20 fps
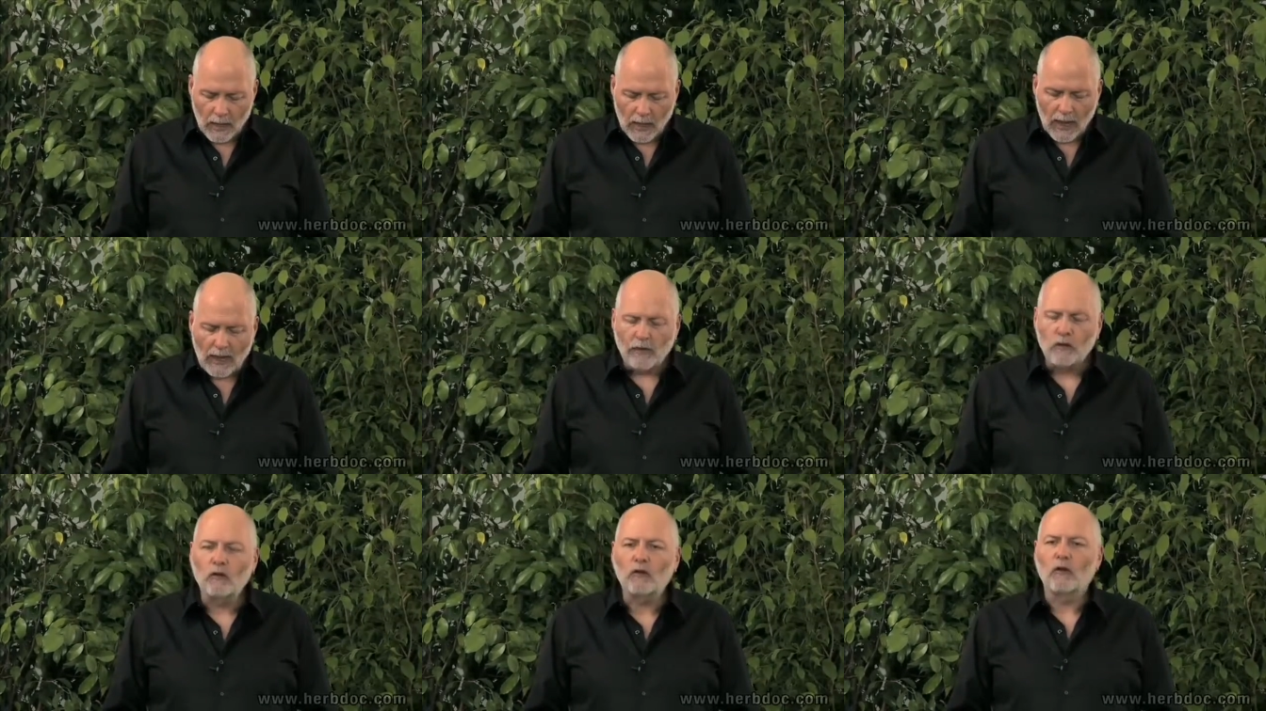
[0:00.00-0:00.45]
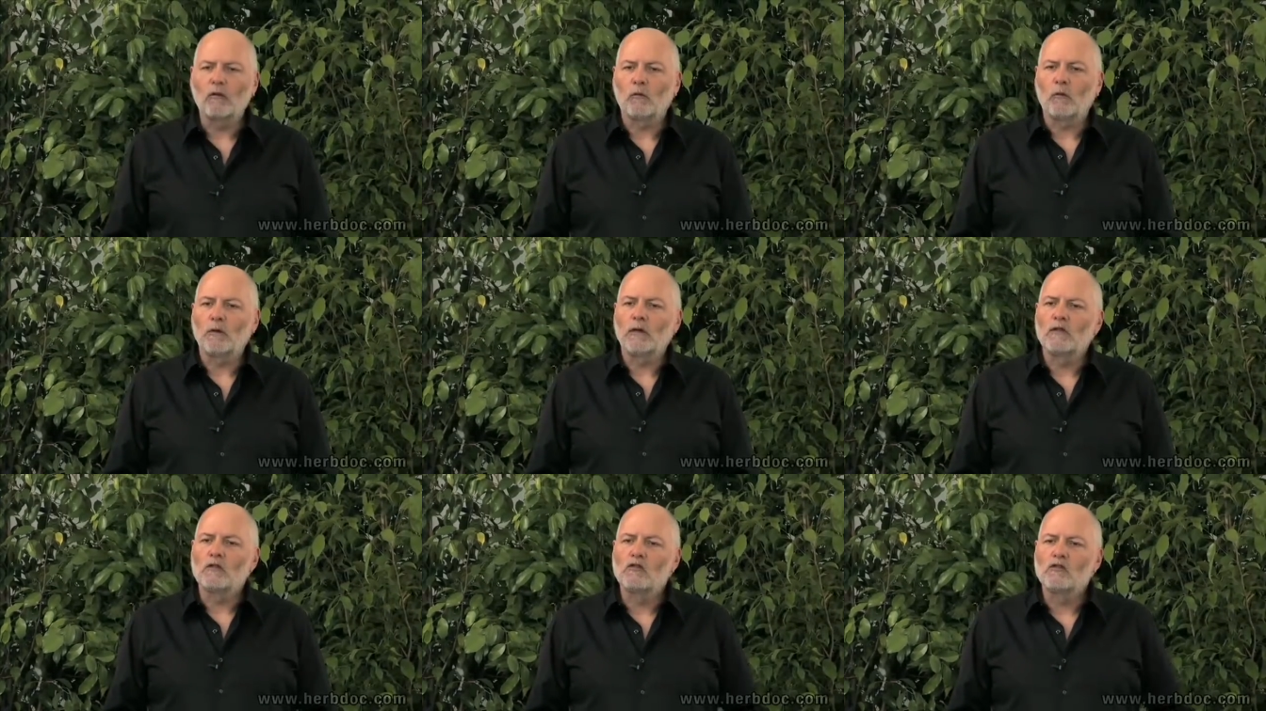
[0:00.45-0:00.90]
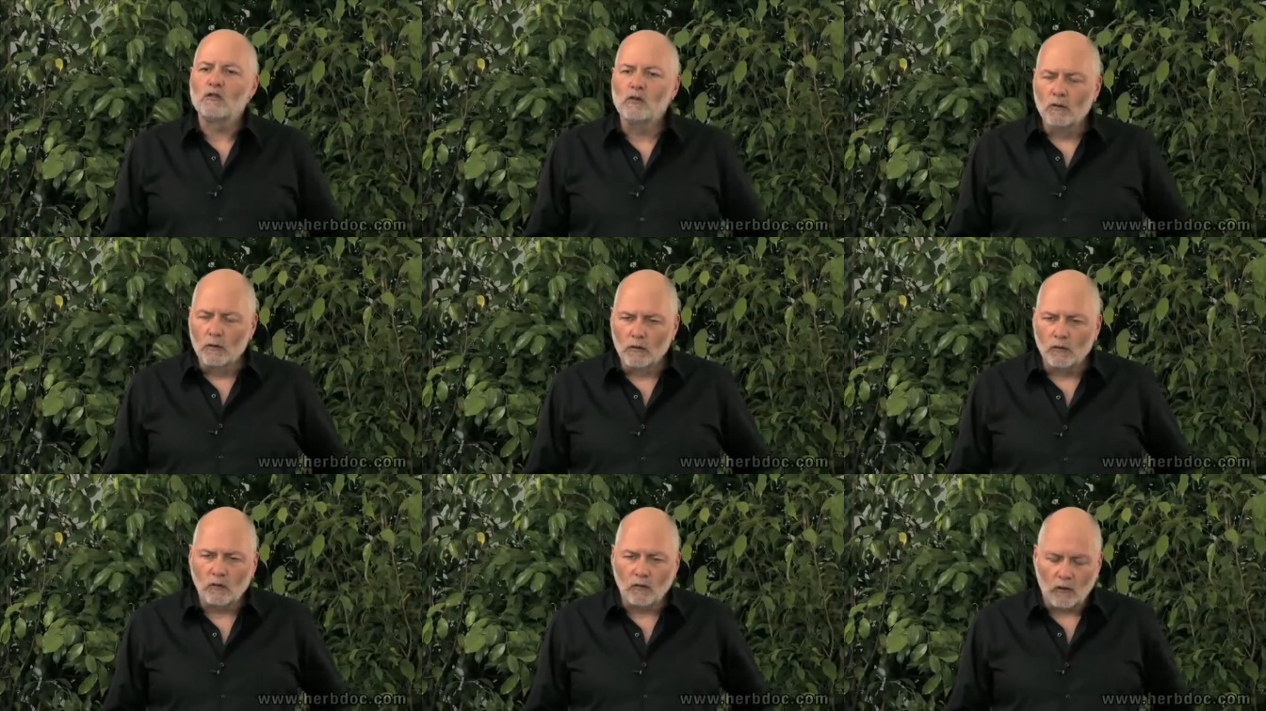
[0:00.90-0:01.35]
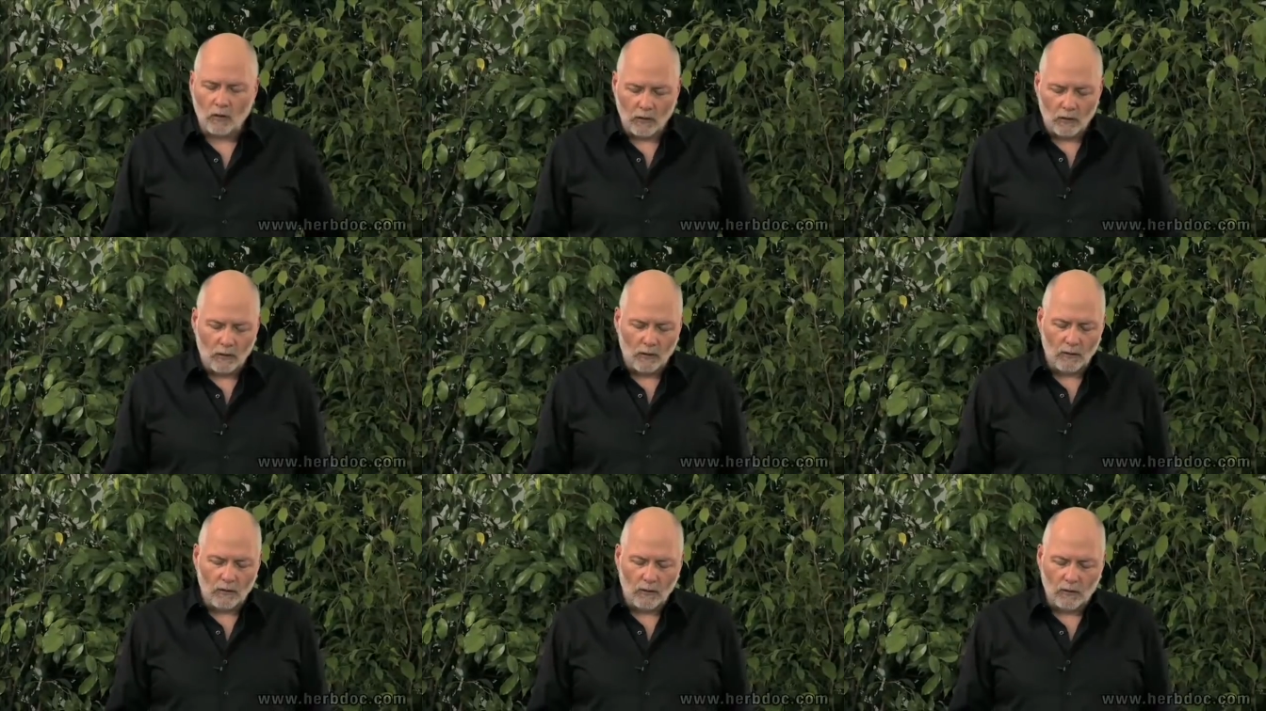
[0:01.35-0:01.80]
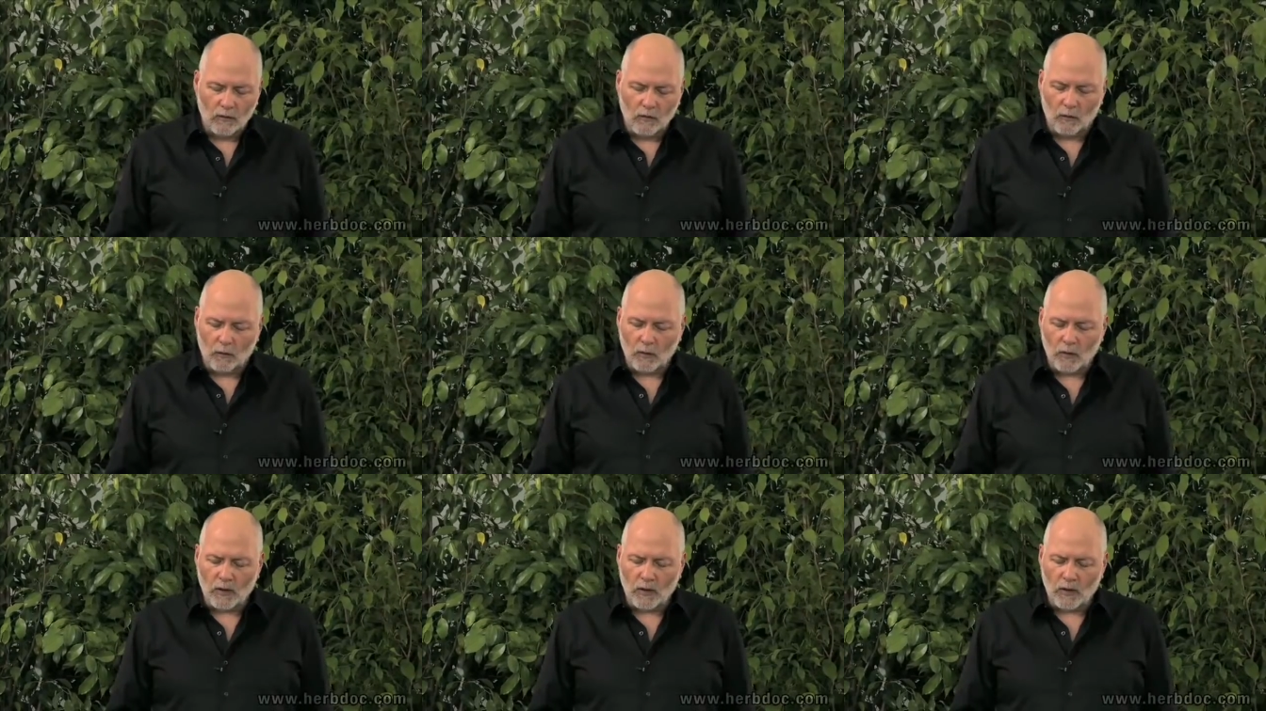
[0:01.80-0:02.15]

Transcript: and you can reduce your